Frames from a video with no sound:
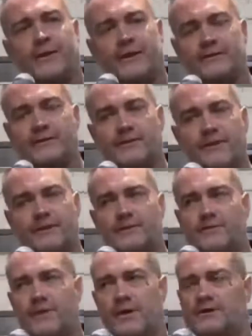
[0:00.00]
things, the things
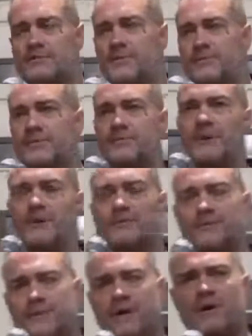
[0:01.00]
that we're not supposed to be able
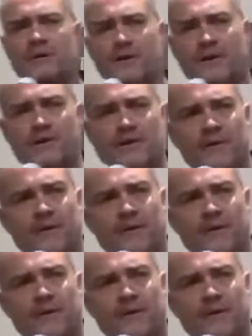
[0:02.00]
to talk about,